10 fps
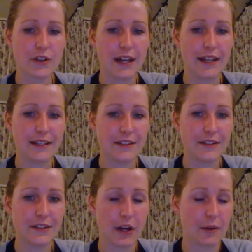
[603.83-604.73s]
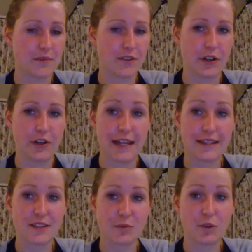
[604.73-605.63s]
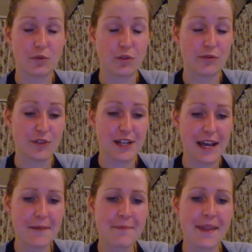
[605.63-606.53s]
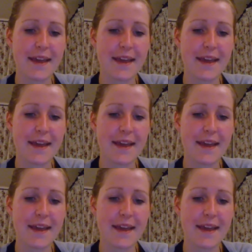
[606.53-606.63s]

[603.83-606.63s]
And yeah, so that's the world of your day.